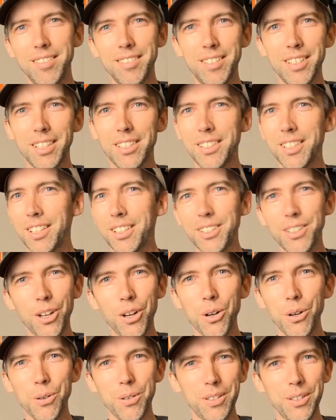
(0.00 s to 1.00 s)

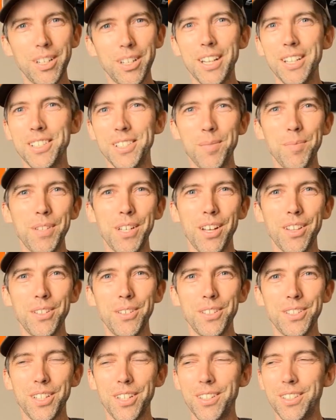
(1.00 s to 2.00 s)
DuckDuckGo and some of the
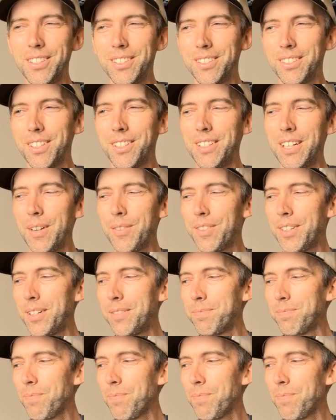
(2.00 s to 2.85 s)
others that are out there.